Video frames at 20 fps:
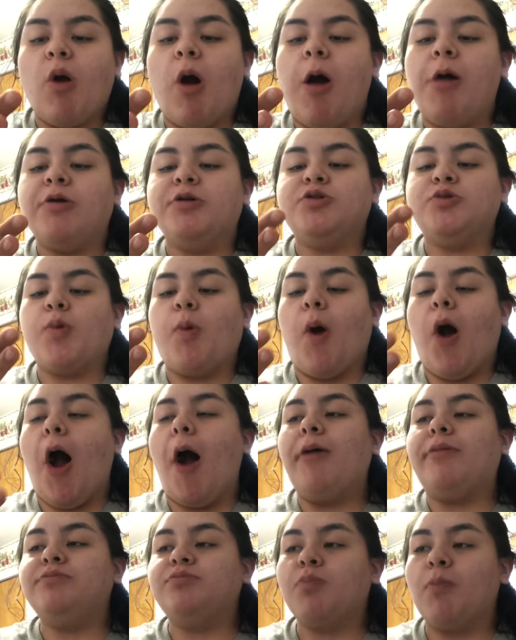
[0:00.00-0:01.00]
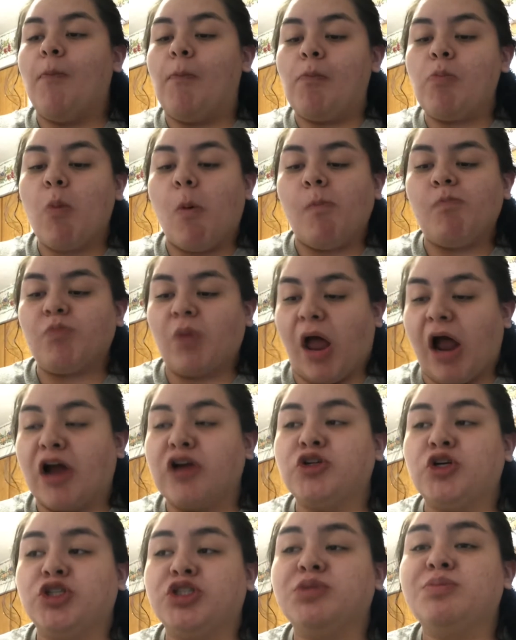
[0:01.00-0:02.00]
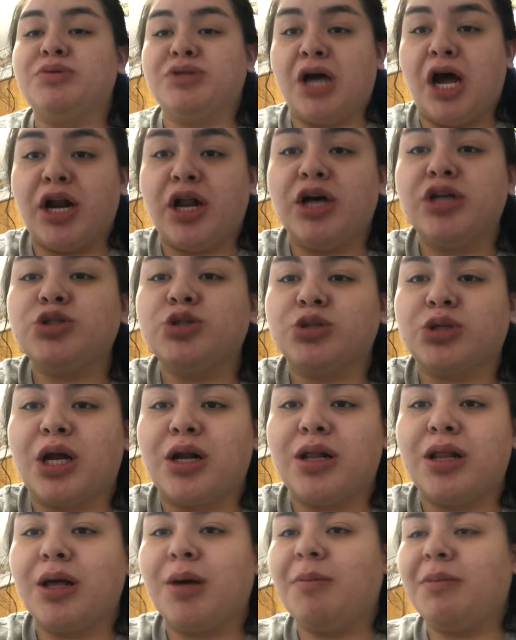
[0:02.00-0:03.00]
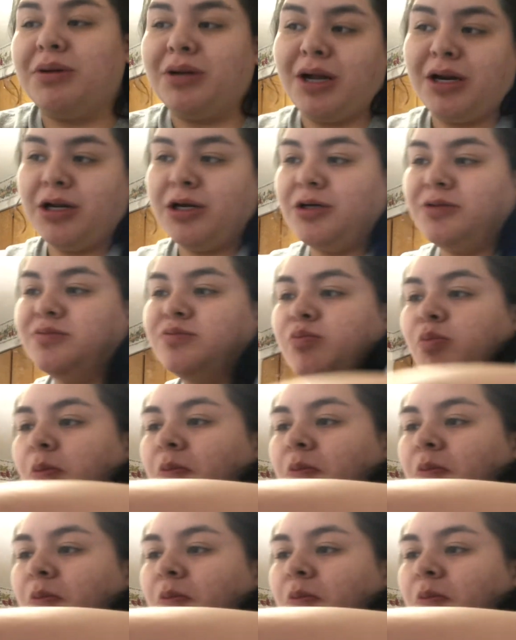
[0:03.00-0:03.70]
And you know what? I can taste the banana. So it's kind of like a banana